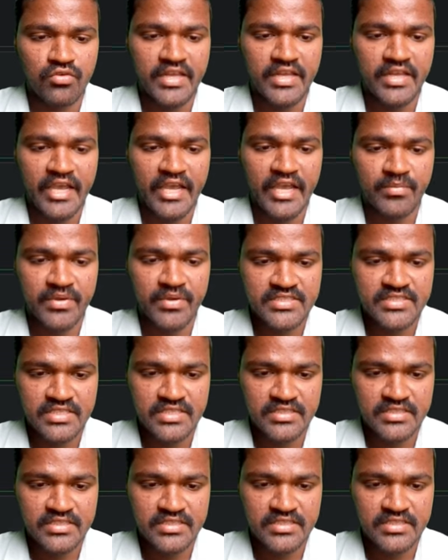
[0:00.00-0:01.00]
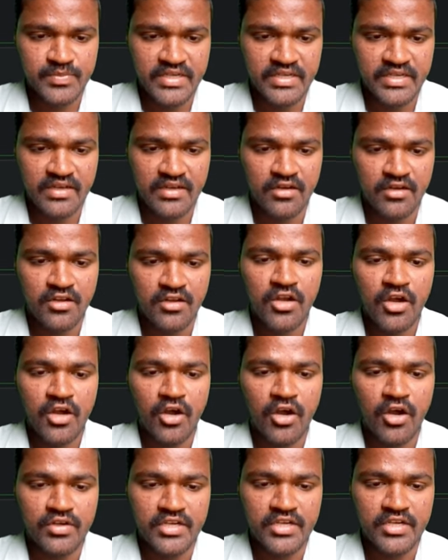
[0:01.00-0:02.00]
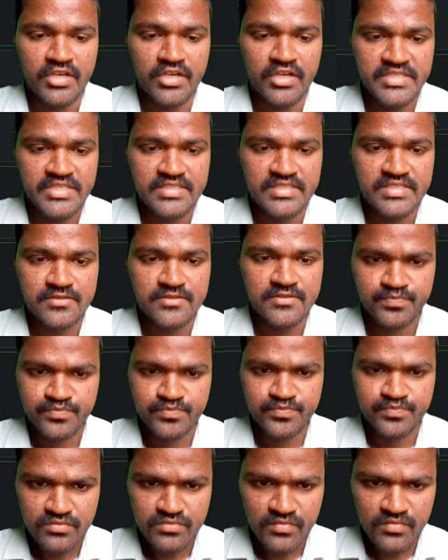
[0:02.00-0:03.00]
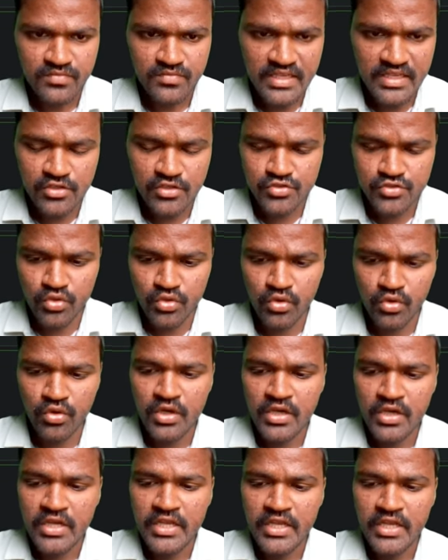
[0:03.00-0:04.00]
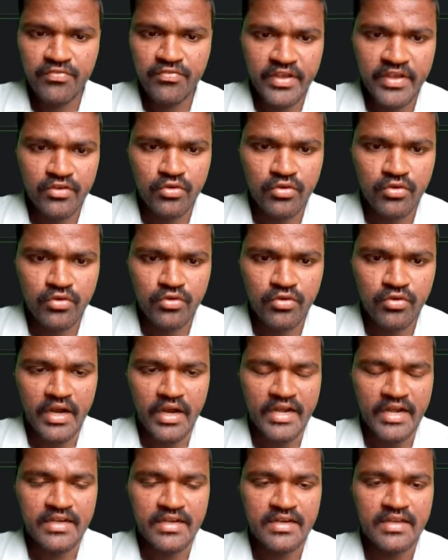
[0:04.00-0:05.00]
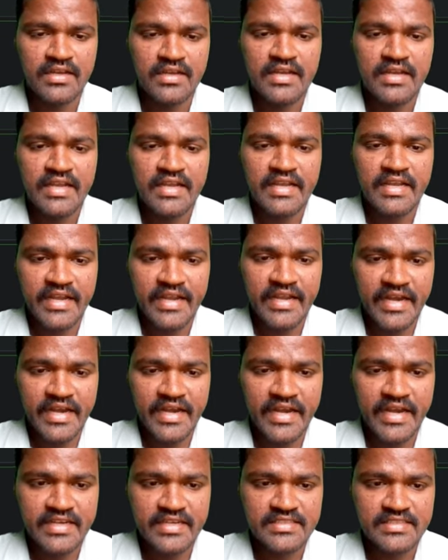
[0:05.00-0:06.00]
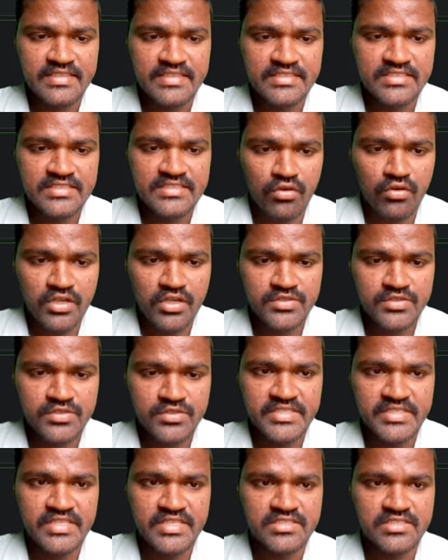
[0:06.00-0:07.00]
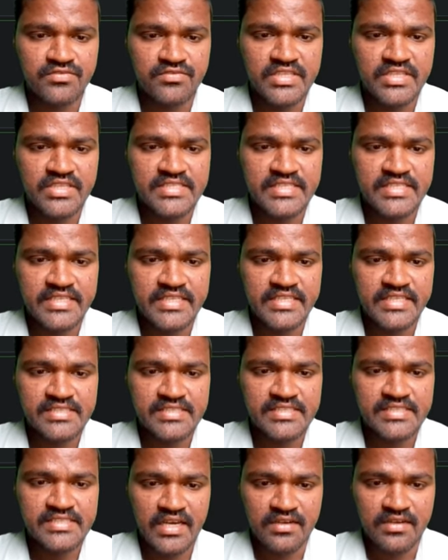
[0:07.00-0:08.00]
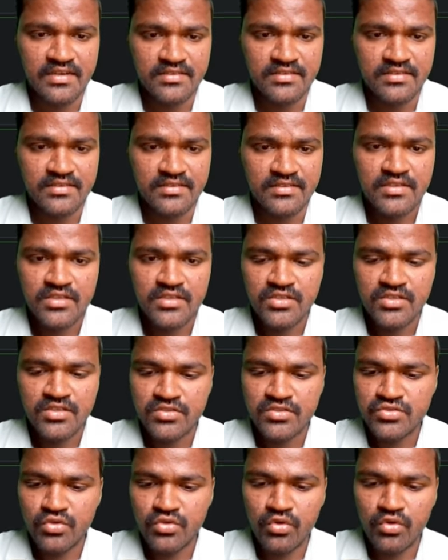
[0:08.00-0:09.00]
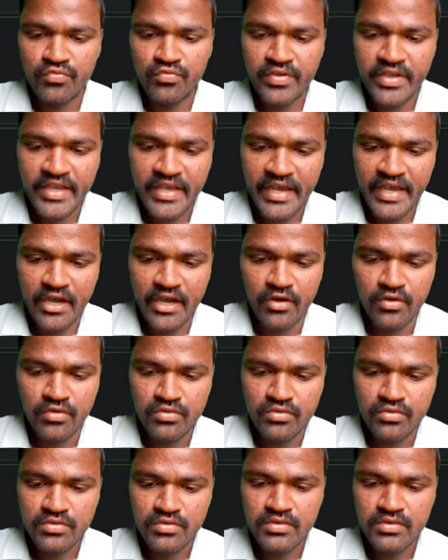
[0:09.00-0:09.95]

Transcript: only, I am mentioning outer spaces. So if I go and concatenate this outer spaces with a single star, so we have